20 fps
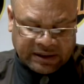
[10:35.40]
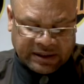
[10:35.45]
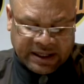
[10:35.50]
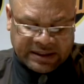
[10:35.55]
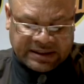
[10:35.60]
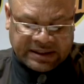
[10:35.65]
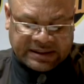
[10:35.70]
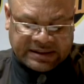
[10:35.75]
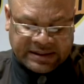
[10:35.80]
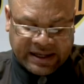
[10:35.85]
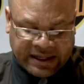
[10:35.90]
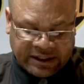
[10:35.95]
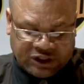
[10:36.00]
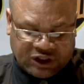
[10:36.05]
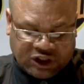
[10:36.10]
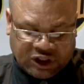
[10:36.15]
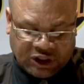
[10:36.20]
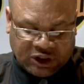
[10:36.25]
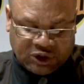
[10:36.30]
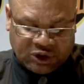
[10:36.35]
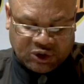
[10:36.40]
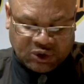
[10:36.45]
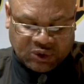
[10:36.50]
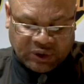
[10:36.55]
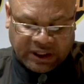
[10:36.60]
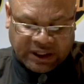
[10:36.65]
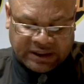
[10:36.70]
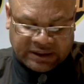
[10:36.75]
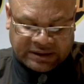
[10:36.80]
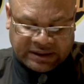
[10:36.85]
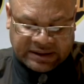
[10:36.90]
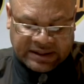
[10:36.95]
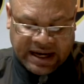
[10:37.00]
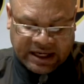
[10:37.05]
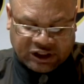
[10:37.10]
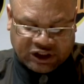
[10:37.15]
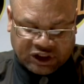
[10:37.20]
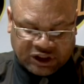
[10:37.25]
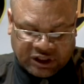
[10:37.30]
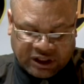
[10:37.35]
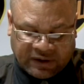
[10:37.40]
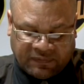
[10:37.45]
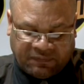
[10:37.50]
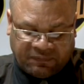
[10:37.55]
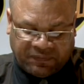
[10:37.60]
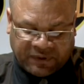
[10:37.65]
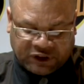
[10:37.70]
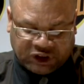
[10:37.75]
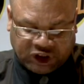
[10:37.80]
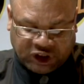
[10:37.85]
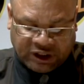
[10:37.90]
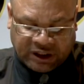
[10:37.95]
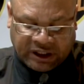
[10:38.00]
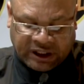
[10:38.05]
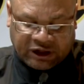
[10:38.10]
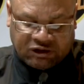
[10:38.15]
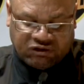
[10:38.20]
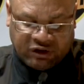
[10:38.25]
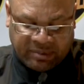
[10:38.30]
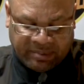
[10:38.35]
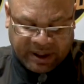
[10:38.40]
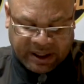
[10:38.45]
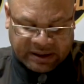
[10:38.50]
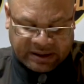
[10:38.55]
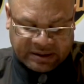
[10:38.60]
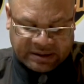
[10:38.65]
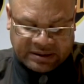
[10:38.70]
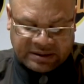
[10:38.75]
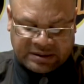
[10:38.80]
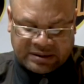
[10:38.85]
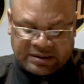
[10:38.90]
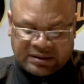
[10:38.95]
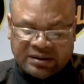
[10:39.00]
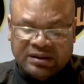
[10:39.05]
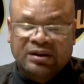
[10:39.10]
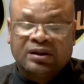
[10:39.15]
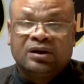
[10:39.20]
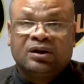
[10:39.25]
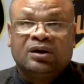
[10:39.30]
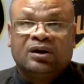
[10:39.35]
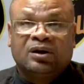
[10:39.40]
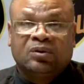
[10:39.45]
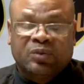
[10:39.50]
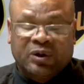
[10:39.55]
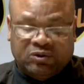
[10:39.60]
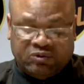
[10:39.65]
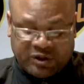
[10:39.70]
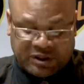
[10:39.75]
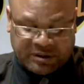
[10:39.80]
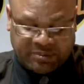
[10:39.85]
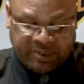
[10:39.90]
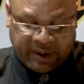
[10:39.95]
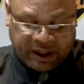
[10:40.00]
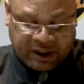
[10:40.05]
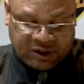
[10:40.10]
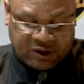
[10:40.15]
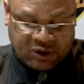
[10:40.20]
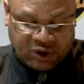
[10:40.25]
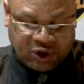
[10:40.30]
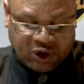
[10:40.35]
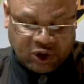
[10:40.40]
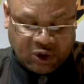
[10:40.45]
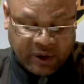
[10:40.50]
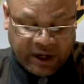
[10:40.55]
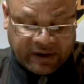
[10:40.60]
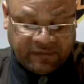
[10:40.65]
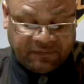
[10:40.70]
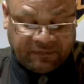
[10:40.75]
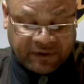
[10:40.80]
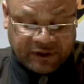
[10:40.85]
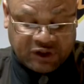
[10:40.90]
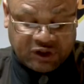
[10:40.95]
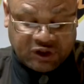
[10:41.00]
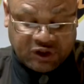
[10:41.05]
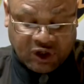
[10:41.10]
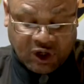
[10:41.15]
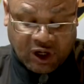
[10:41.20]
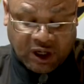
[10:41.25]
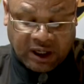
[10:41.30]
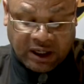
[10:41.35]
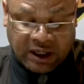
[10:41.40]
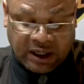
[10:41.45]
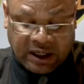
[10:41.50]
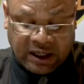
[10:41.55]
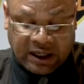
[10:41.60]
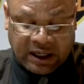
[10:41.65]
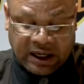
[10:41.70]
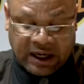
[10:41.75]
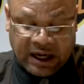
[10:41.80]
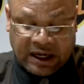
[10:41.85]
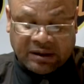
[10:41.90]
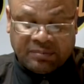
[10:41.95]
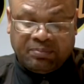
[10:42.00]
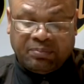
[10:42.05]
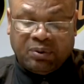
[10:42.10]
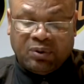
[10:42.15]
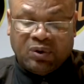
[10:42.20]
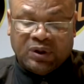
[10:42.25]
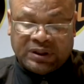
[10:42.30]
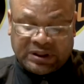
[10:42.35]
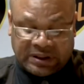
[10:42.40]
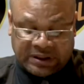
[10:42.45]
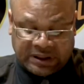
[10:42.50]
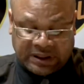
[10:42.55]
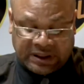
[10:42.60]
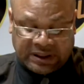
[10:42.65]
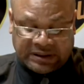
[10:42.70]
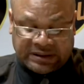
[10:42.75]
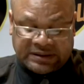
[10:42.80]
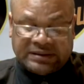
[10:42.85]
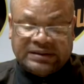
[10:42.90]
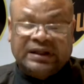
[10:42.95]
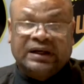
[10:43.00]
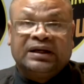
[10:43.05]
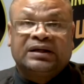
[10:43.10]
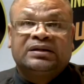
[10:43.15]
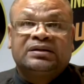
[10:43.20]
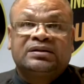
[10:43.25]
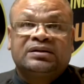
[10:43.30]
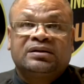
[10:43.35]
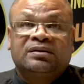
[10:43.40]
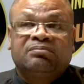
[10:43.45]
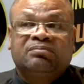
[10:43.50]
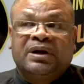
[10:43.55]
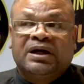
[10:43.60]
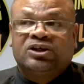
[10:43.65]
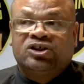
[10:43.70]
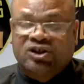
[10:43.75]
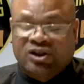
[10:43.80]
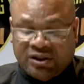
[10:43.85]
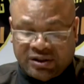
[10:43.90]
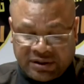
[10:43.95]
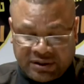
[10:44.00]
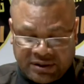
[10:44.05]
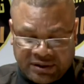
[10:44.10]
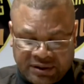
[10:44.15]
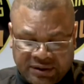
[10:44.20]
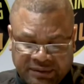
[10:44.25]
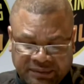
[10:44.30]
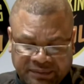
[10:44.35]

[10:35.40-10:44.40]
each. There's ascension to international fishing agreements with respect to UN fish stock and port state measures.